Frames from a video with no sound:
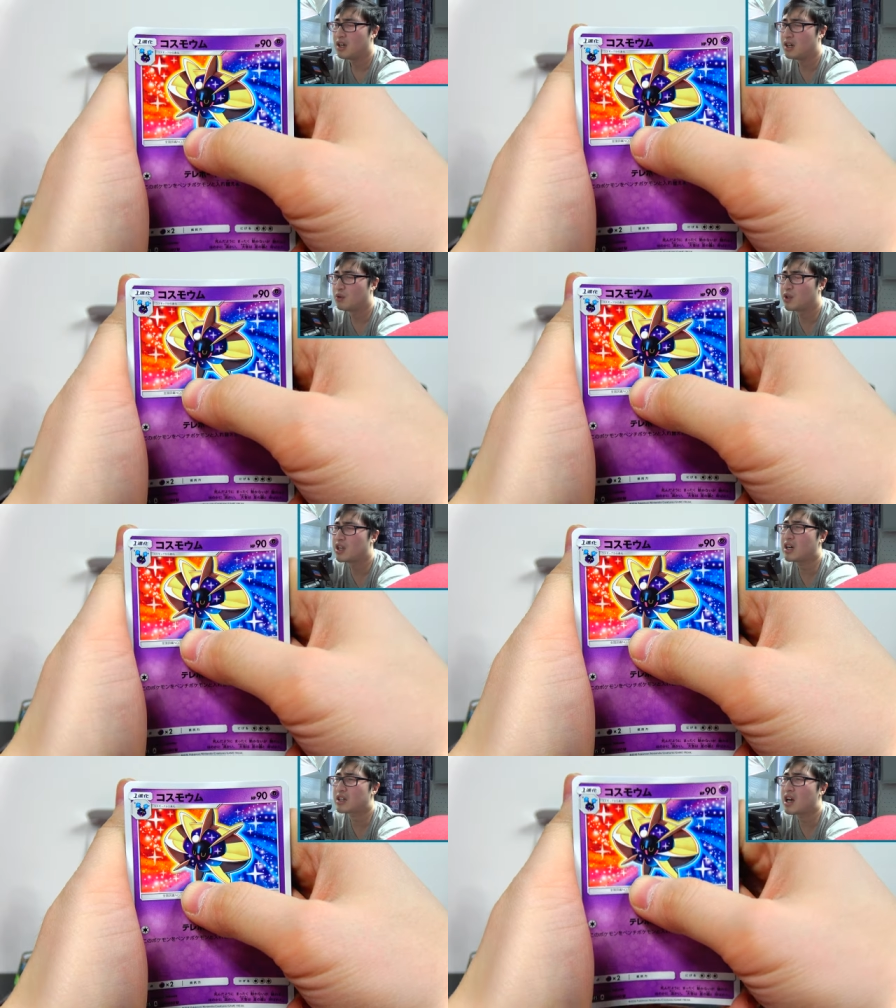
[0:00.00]
Uh, we
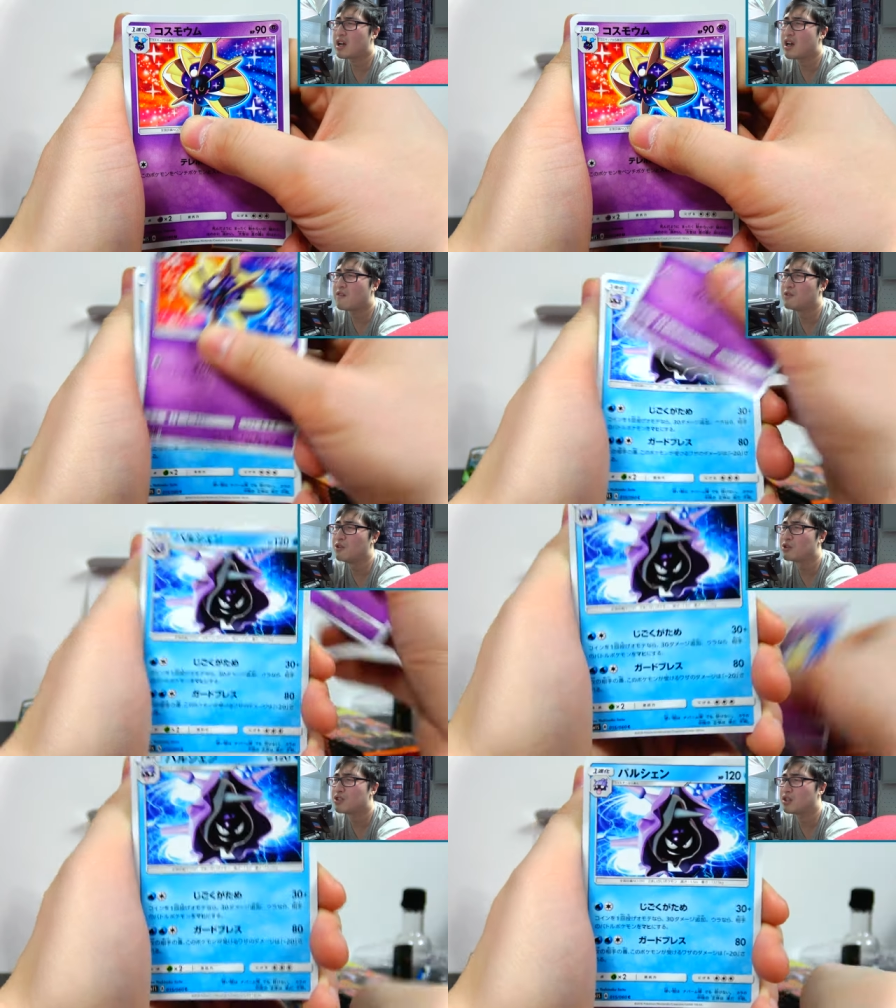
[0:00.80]
got that
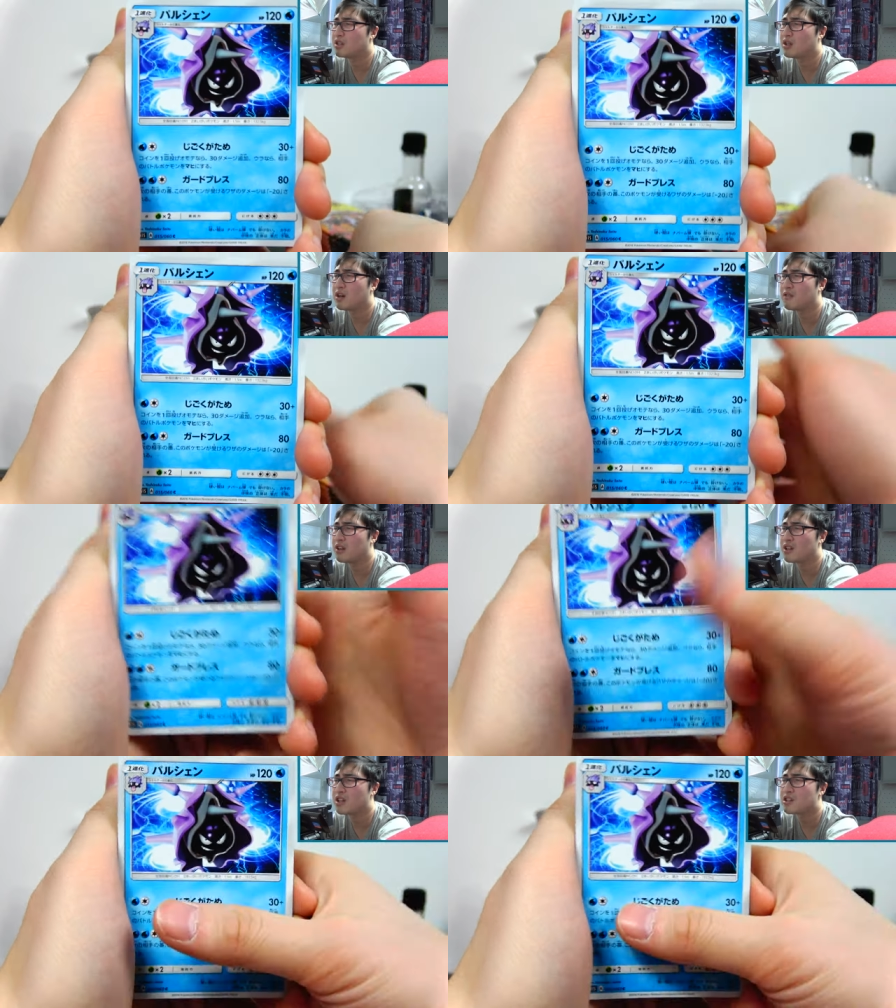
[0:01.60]
evolution of
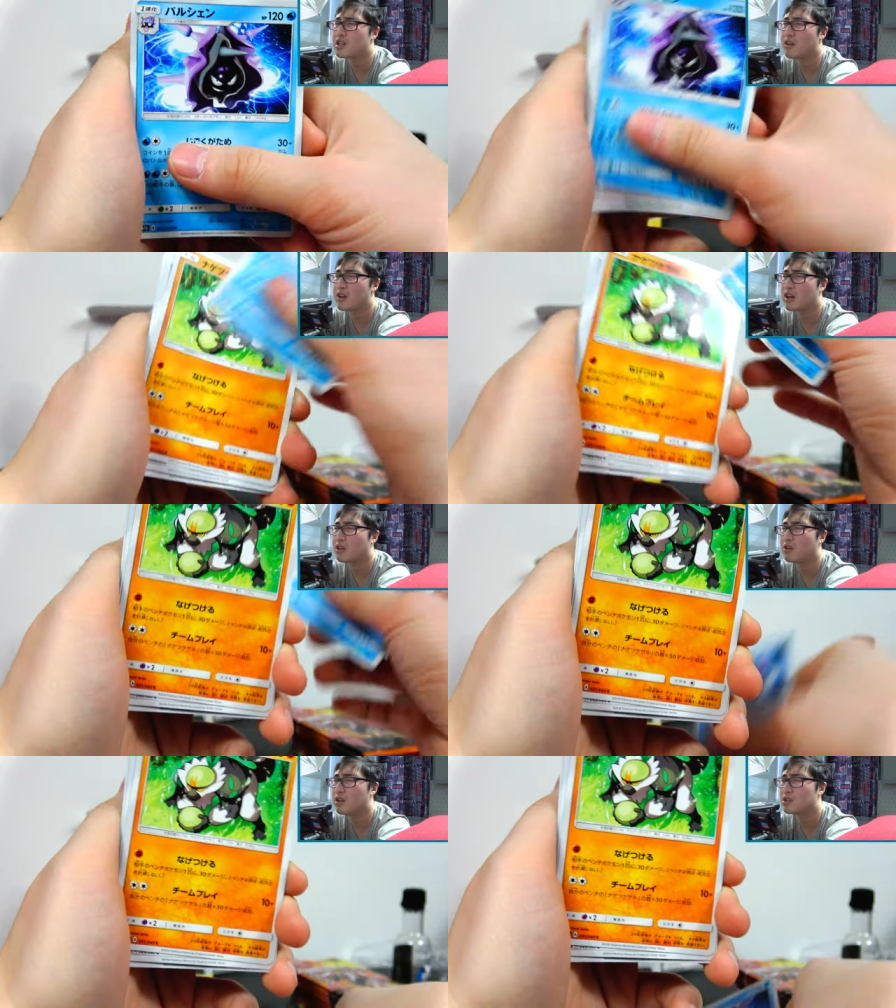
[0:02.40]
a legendary, a
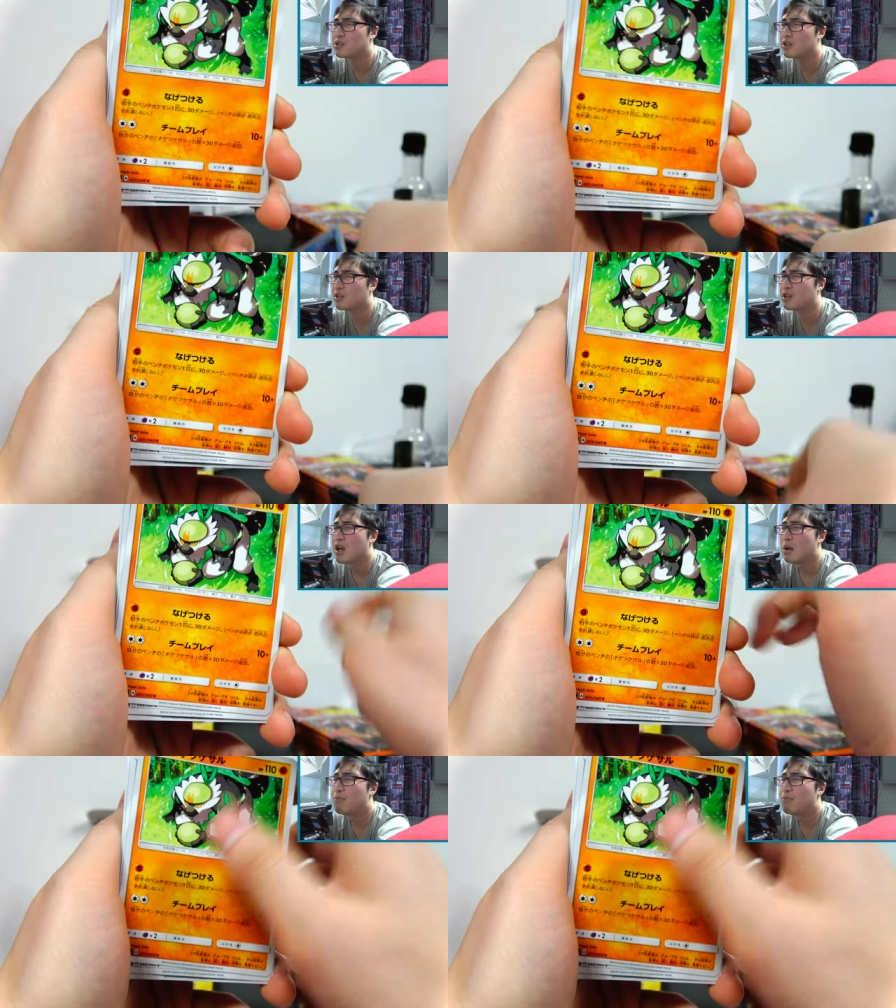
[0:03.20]
Cloyster.